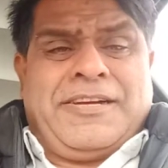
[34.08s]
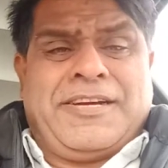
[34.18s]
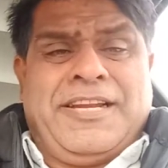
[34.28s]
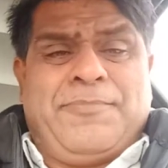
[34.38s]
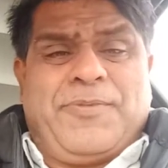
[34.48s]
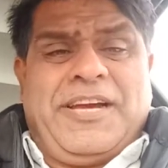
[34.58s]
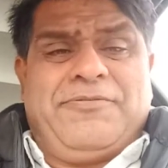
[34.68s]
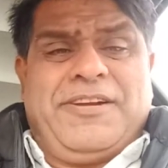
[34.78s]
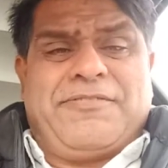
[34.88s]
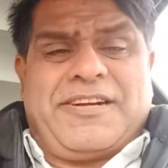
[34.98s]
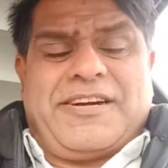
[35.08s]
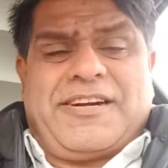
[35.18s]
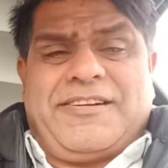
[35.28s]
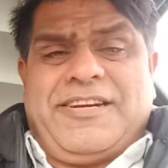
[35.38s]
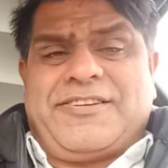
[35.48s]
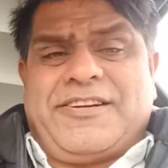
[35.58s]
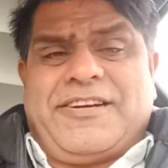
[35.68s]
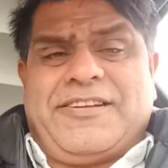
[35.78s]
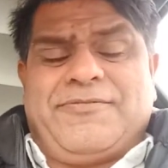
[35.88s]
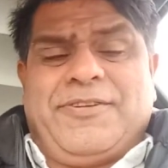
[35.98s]
clip I will record later
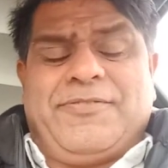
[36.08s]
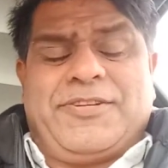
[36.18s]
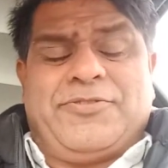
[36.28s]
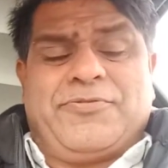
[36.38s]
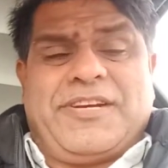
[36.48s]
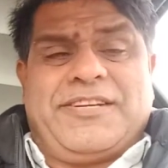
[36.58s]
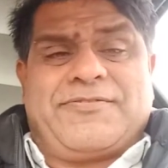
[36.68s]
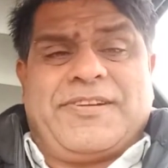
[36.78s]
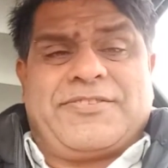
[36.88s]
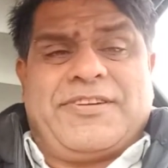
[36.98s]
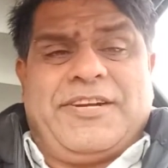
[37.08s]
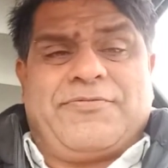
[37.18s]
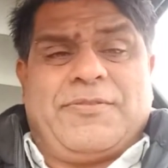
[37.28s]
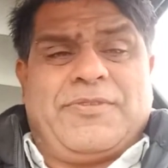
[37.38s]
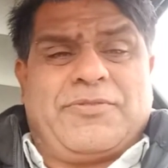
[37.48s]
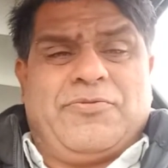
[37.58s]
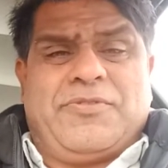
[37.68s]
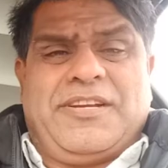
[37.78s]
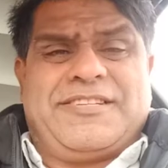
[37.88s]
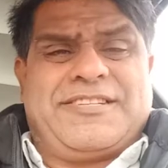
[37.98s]
on, in which you can translate from the
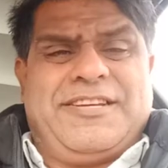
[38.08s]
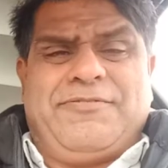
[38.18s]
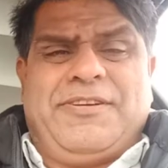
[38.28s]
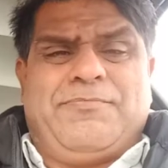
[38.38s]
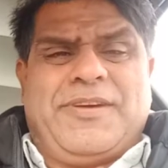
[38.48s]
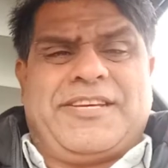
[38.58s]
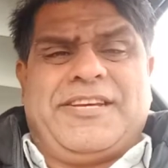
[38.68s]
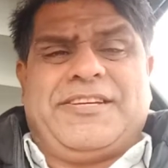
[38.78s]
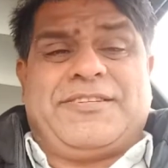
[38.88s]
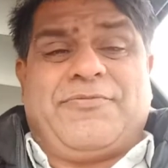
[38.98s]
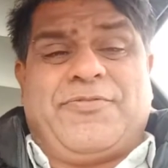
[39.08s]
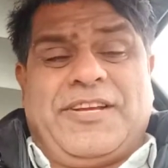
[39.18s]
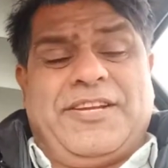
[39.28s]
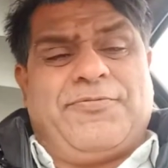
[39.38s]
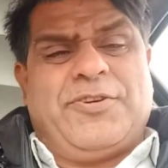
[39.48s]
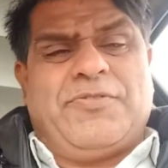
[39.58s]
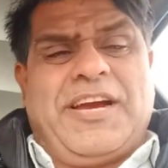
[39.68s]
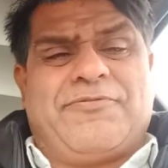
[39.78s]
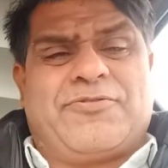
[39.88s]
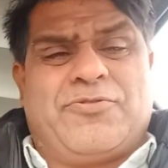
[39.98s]
Google. CV making is a fun. If you
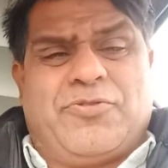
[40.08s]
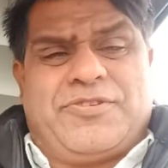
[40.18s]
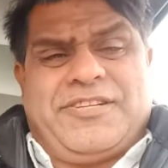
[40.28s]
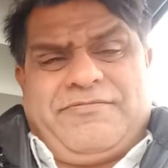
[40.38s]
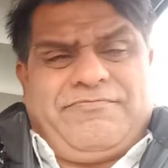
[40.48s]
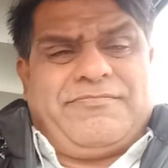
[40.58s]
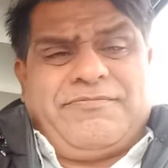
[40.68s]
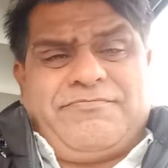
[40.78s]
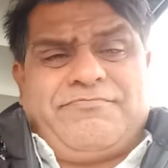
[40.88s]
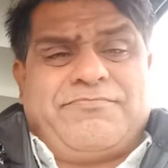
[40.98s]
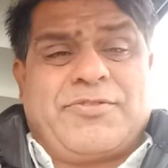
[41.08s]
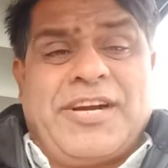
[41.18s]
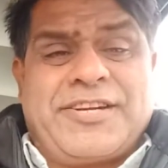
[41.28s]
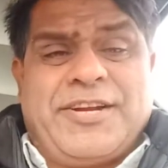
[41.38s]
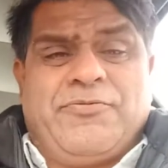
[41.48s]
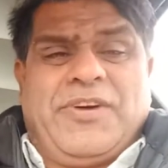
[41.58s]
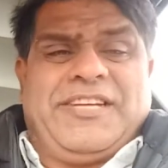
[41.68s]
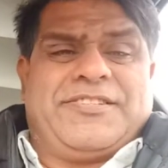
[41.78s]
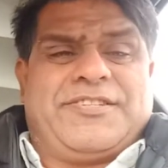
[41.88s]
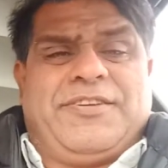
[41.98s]
have good
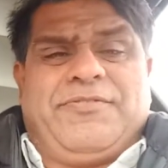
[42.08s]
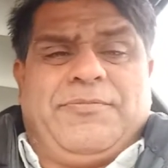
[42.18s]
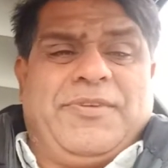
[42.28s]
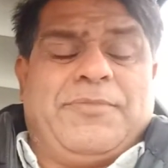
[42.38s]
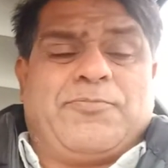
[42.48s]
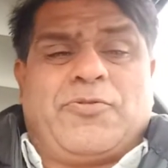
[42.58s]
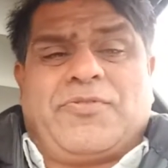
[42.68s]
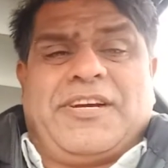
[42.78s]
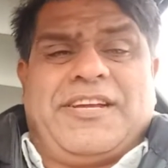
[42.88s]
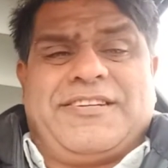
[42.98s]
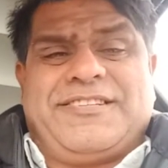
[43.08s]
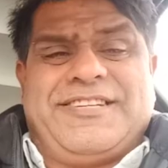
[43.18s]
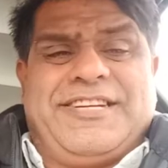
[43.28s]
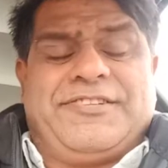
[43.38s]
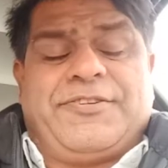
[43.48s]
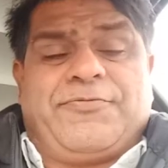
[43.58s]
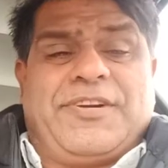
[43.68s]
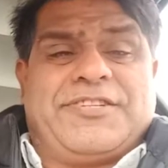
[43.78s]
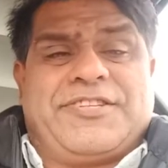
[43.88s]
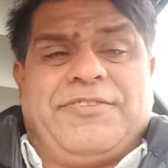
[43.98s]
country-wise CV, mean Portugal need
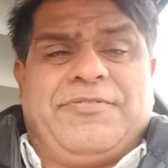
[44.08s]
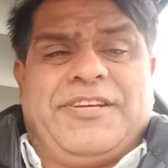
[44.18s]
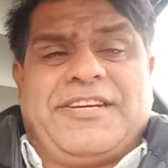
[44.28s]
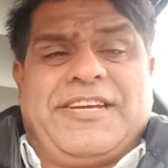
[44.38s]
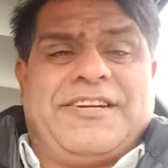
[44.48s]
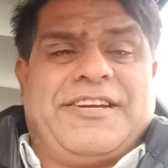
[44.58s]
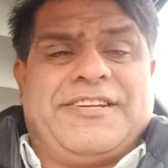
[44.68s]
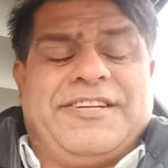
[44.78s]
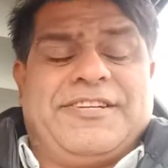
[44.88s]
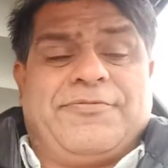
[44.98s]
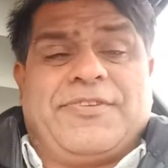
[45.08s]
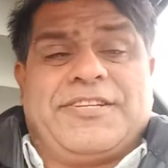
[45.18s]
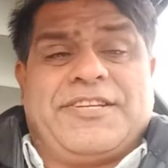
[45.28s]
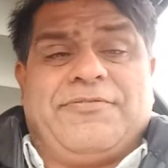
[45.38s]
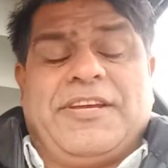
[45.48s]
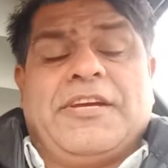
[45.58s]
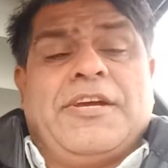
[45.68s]
different CV, Canada need different CV.